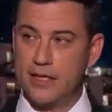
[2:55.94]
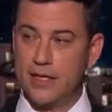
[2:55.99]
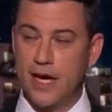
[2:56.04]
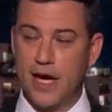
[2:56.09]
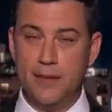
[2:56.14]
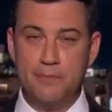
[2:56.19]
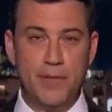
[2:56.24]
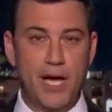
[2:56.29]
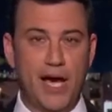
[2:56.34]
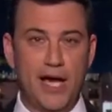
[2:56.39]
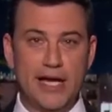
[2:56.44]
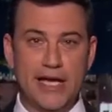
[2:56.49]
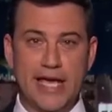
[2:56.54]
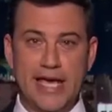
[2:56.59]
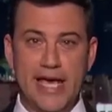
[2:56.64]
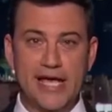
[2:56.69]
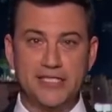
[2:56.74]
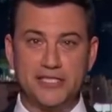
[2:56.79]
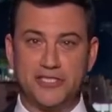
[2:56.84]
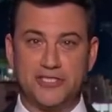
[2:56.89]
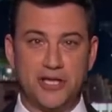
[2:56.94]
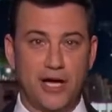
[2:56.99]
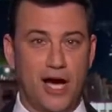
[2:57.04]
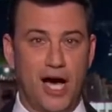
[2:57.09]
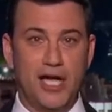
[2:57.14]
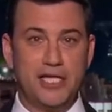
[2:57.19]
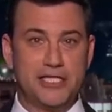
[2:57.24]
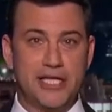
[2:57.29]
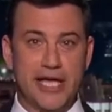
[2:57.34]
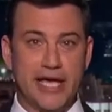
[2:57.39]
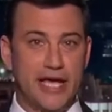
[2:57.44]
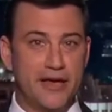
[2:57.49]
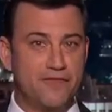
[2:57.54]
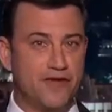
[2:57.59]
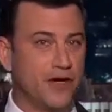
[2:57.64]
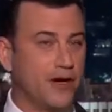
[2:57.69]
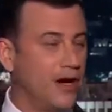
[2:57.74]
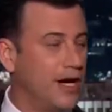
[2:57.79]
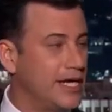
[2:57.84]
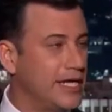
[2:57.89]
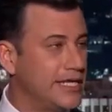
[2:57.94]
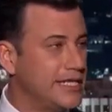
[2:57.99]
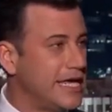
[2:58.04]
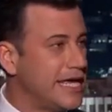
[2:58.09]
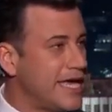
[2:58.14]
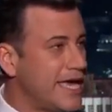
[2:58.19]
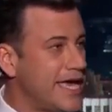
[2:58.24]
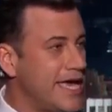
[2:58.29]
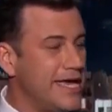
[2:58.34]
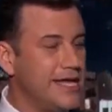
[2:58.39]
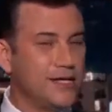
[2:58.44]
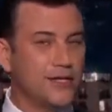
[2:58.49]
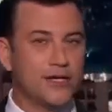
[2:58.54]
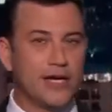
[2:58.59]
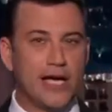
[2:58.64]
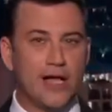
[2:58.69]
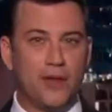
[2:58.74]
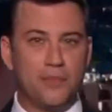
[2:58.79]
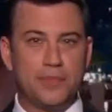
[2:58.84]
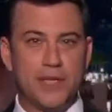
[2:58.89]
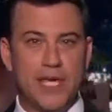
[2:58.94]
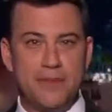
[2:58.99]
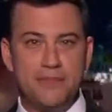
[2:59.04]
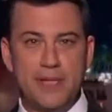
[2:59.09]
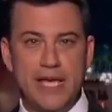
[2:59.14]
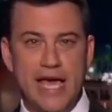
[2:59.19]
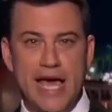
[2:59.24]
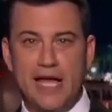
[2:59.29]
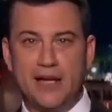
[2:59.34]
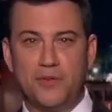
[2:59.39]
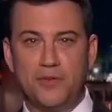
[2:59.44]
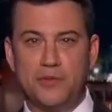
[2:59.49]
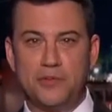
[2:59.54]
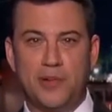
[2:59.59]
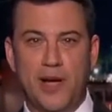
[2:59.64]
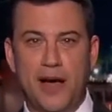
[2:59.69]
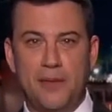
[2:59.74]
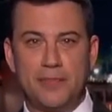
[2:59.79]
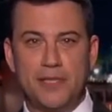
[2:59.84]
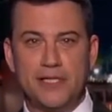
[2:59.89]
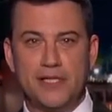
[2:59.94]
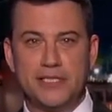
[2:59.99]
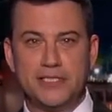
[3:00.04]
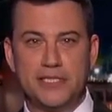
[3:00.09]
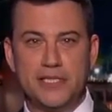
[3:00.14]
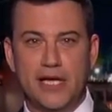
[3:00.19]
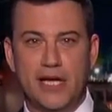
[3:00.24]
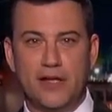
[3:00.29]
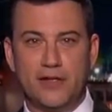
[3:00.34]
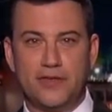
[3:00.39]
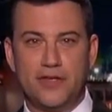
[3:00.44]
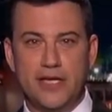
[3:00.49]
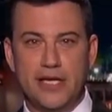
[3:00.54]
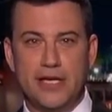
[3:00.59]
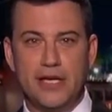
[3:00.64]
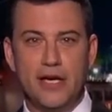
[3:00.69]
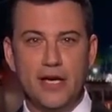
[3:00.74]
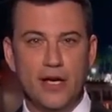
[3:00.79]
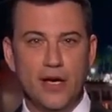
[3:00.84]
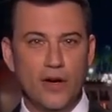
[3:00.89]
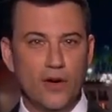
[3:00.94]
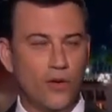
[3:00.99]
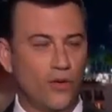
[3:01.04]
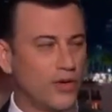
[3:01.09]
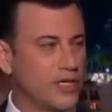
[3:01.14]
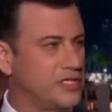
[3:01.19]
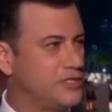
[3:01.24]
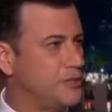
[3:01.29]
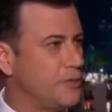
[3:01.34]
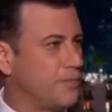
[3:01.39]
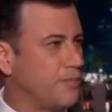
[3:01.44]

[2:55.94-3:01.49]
I'm not against hunting. If you're hunting to eat or to help keep the animal population healthy or it's a